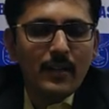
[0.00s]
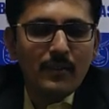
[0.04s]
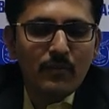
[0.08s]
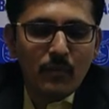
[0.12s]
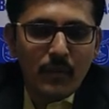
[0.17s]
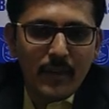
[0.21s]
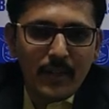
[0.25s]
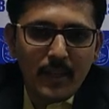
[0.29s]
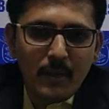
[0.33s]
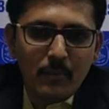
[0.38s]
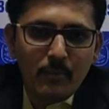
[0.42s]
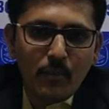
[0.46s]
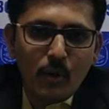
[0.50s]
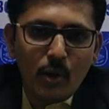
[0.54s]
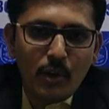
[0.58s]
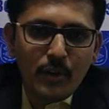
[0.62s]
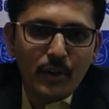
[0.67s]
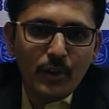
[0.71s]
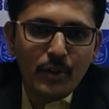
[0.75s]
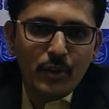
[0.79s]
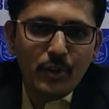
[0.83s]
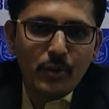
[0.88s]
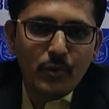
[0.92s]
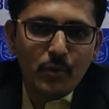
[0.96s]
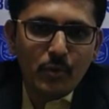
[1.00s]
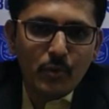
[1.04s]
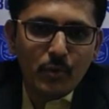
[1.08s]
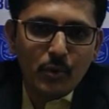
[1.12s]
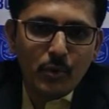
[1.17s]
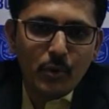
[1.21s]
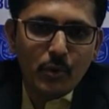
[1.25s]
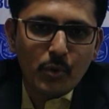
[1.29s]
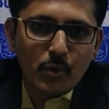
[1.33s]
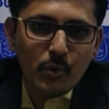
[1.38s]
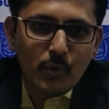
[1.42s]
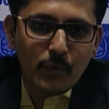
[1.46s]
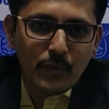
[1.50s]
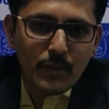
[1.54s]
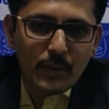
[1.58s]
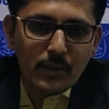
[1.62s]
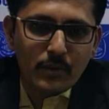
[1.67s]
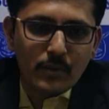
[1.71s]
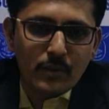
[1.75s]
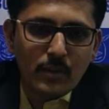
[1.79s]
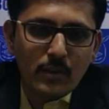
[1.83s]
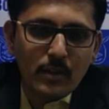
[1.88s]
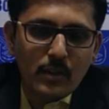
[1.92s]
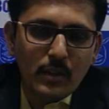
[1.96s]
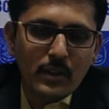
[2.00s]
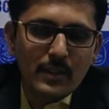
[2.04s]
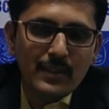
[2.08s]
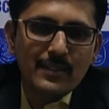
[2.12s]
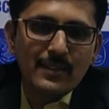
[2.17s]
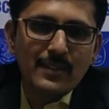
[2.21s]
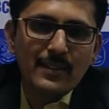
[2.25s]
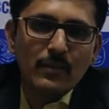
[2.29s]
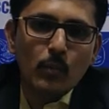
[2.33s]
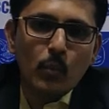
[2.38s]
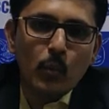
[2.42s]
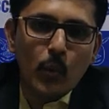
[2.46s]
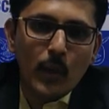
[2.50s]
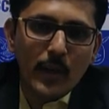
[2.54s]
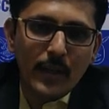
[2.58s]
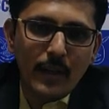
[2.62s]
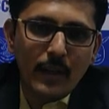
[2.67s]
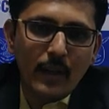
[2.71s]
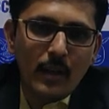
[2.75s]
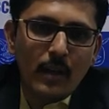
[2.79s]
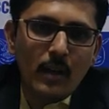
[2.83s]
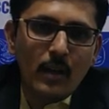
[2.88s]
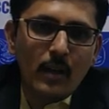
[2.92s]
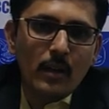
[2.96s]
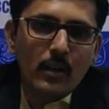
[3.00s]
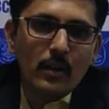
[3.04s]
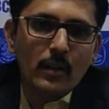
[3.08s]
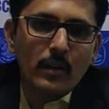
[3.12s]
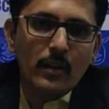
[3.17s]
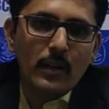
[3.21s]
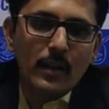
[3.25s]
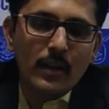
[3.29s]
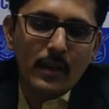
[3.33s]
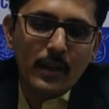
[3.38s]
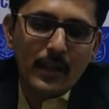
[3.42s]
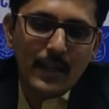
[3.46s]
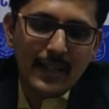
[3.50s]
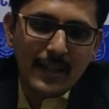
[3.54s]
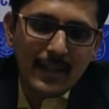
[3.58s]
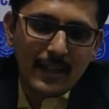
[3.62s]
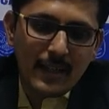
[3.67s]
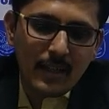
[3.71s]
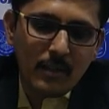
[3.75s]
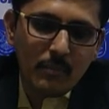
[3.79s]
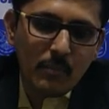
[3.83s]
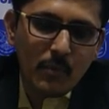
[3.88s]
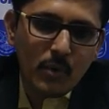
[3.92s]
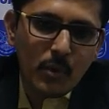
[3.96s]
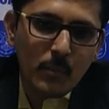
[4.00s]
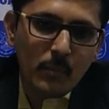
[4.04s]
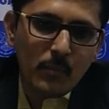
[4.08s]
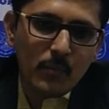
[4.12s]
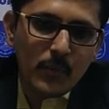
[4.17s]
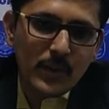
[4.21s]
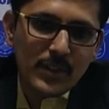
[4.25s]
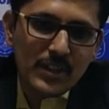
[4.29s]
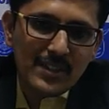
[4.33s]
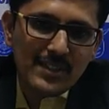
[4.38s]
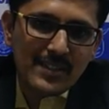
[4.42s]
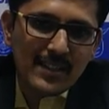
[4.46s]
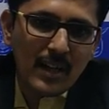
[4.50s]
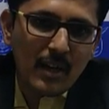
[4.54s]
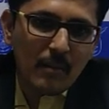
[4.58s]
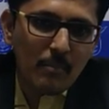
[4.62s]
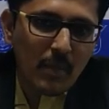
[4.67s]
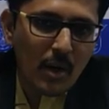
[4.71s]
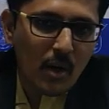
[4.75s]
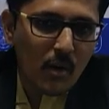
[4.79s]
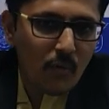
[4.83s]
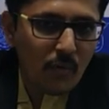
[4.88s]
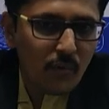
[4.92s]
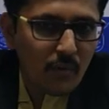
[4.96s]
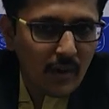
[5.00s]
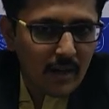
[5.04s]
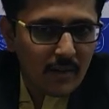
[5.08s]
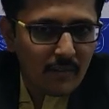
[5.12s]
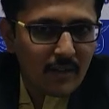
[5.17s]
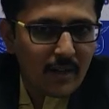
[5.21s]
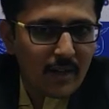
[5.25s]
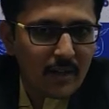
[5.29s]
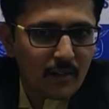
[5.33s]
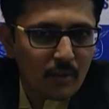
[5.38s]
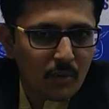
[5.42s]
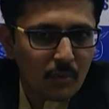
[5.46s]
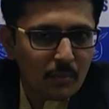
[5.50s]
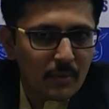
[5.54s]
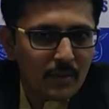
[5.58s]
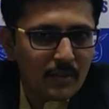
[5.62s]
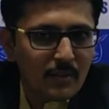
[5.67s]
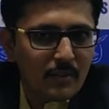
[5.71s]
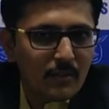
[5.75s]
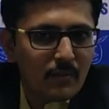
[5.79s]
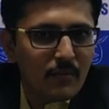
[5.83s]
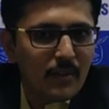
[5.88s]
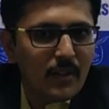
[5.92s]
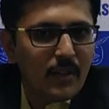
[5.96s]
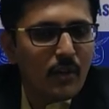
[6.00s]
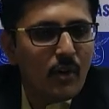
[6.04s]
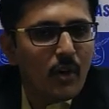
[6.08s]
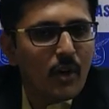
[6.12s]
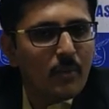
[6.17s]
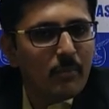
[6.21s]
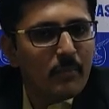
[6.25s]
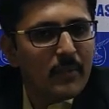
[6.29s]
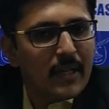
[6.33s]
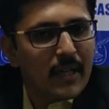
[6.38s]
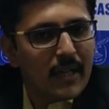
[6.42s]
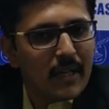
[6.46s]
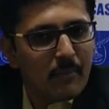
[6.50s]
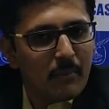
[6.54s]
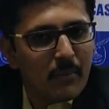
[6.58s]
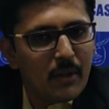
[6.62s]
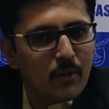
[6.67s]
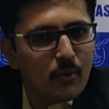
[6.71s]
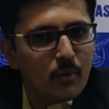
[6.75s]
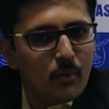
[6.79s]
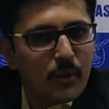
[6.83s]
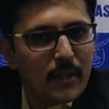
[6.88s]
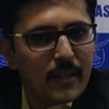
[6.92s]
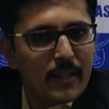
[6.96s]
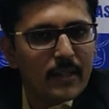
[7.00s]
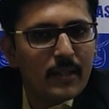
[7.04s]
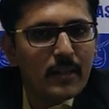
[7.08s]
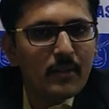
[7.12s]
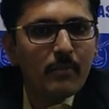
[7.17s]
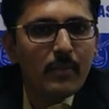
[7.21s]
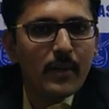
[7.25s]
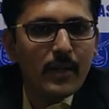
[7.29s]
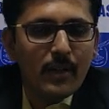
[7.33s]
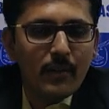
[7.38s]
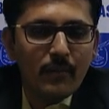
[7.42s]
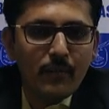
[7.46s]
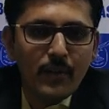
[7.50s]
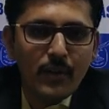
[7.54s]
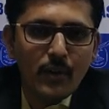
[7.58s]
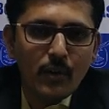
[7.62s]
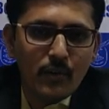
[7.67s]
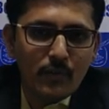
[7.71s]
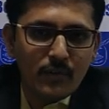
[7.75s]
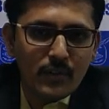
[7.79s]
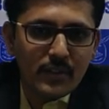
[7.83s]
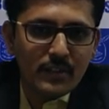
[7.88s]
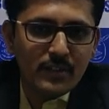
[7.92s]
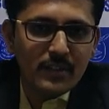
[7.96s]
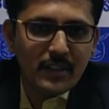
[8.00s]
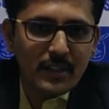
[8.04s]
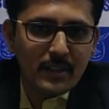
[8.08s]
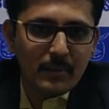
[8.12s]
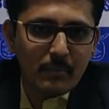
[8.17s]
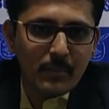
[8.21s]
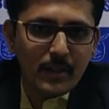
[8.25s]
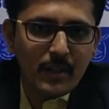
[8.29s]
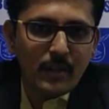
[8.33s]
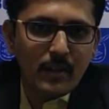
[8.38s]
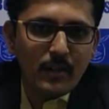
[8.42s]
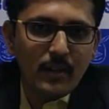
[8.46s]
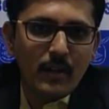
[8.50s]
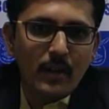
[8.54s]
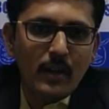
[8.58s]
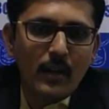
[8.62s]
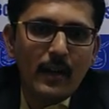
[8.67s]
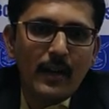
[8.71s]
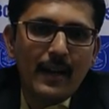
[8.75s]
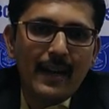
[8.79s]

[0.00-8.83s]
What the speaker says: It's very important to note over here is one, the income group which is above 5 lakh rupees will not be able to take the benefit of this rebate.